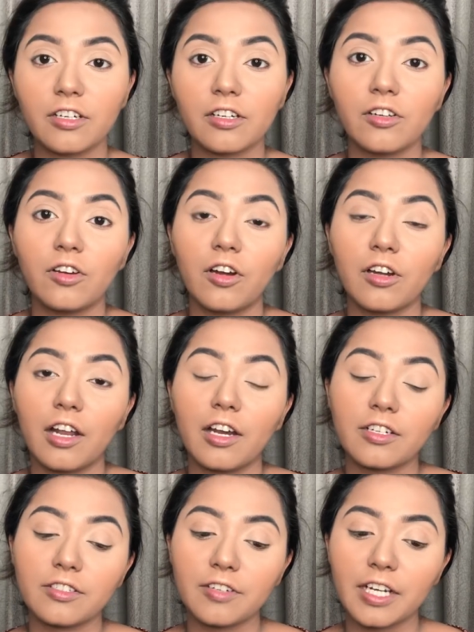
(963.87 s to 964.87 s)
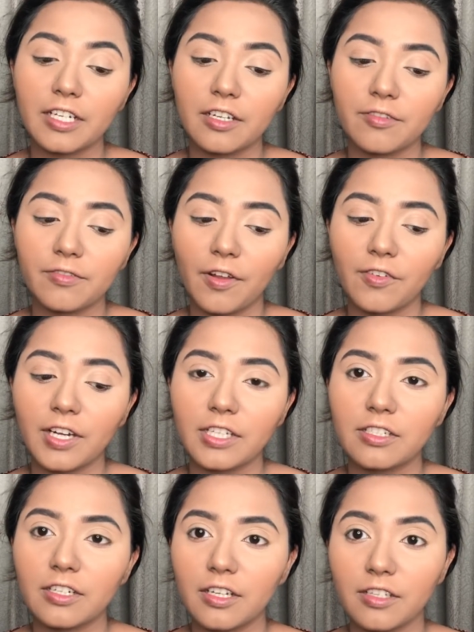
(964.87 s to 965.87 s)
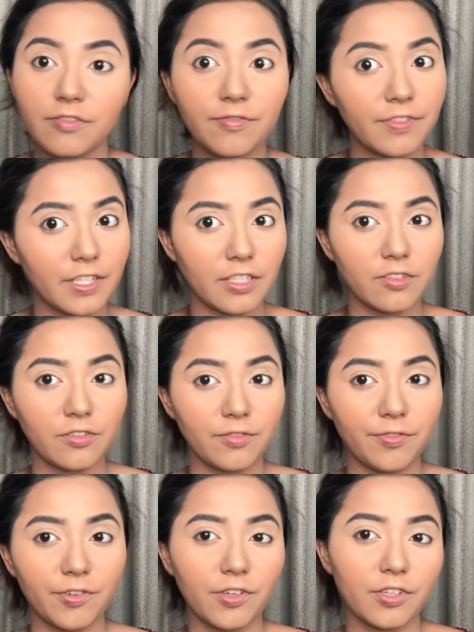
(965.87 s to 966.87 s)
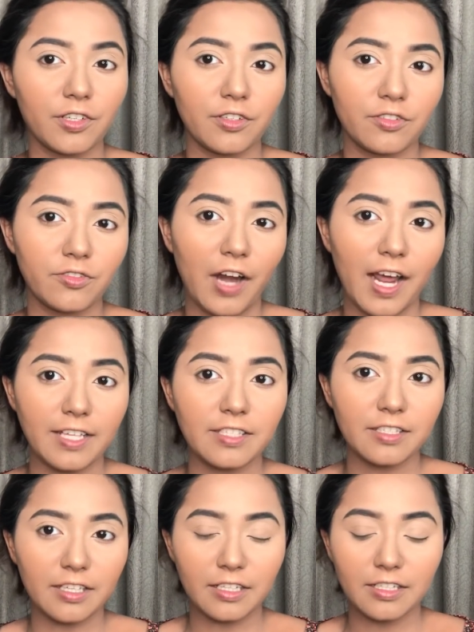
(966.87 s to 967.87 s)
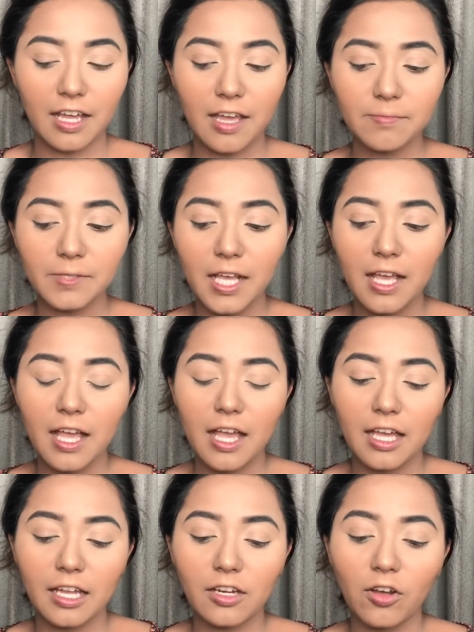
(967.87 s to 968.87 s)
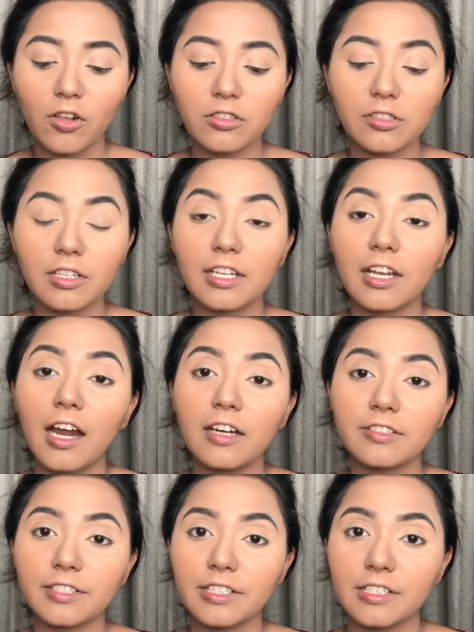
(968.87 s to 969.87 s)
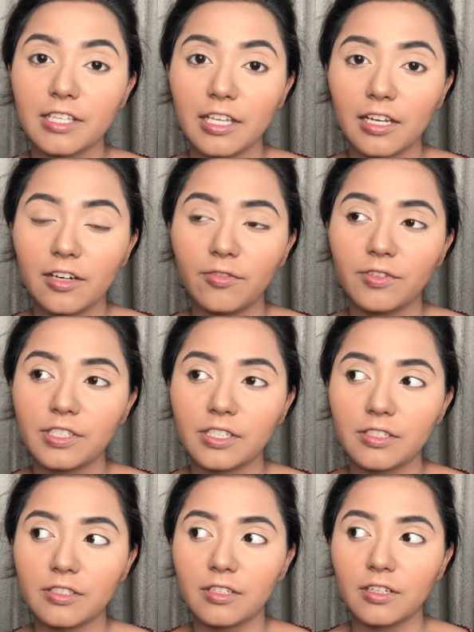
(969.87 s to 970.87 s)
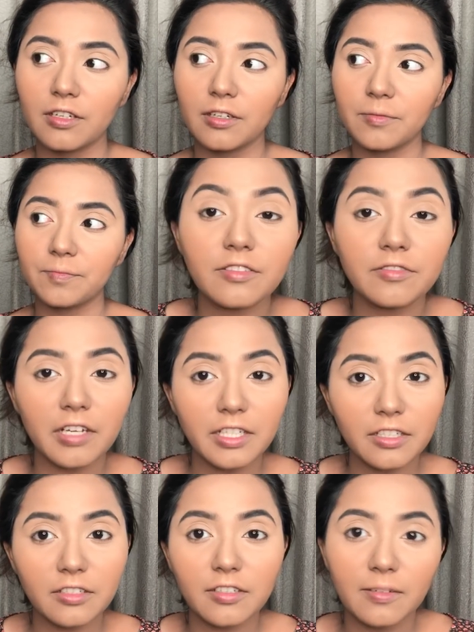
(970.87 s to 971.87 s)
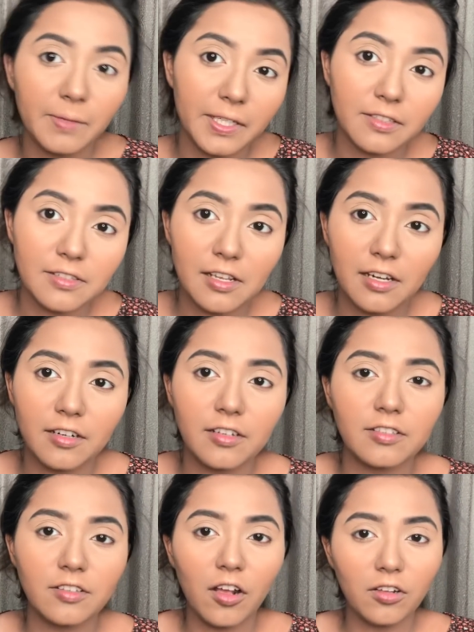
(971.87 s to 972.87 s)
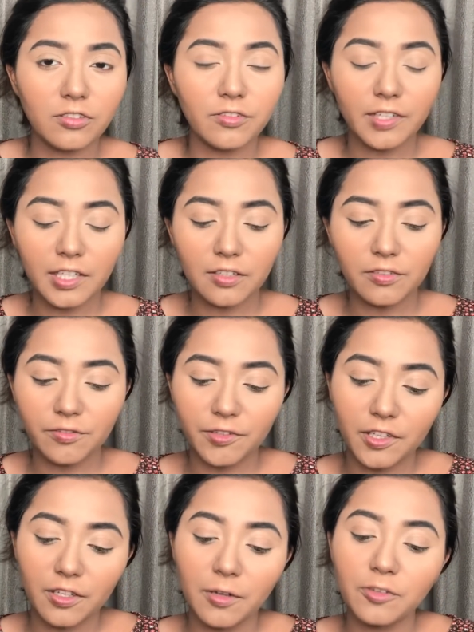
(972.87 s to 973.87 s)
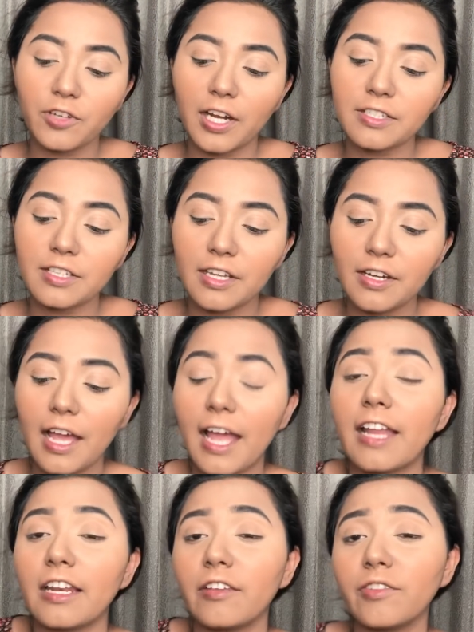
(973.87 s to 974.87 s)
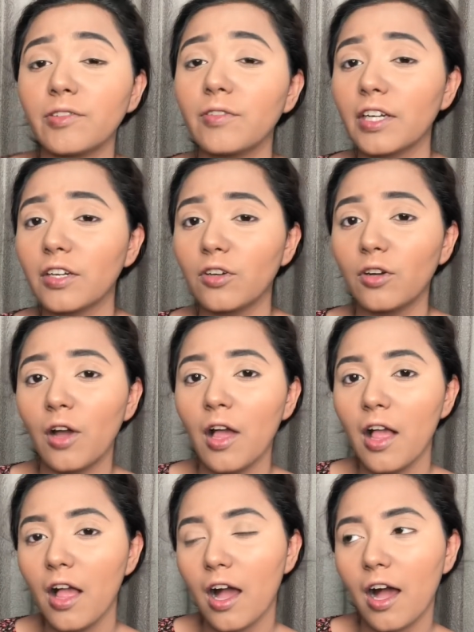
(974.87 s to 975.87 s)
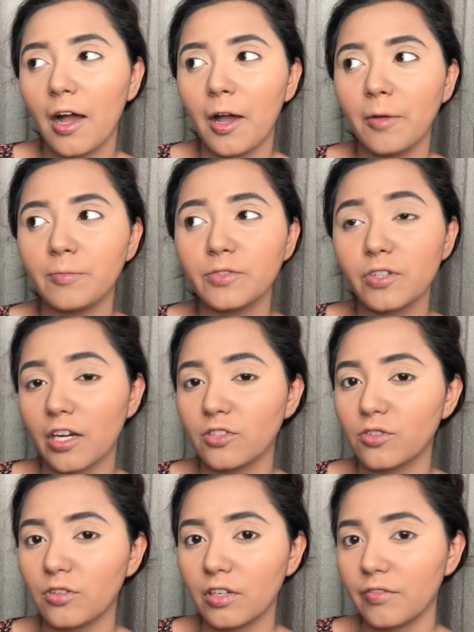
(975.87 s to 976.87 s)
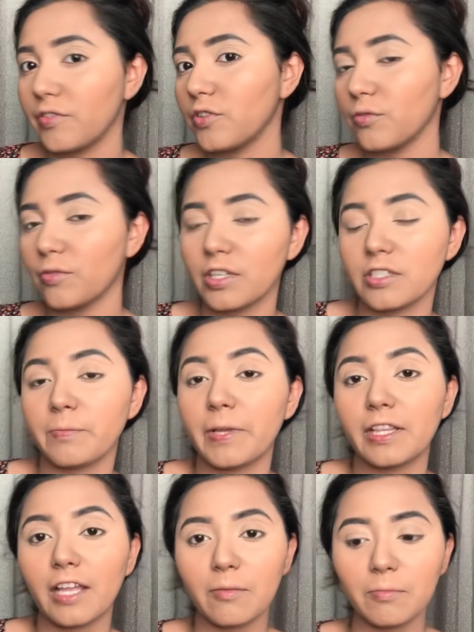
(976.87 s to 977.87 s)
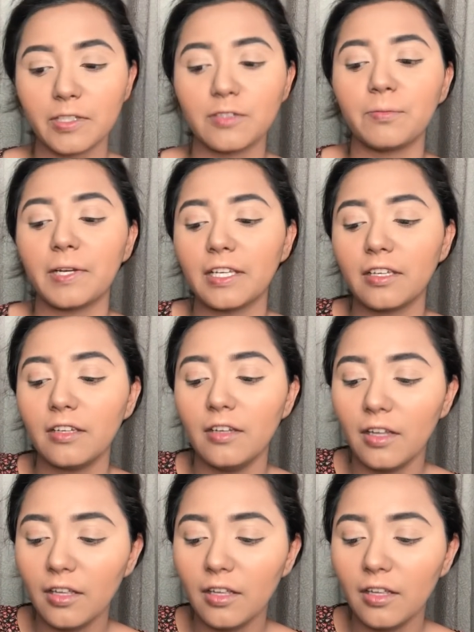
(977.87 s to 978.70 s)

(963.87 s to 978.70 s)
Sheer Glow or NARS Radiant foundation is really good for dry skin types. And also the NARS concealer, which is the Radiant Creamy Concealer, is also really good for the dry skin. And if you want to go drugstore, if you don't want to spend that much money,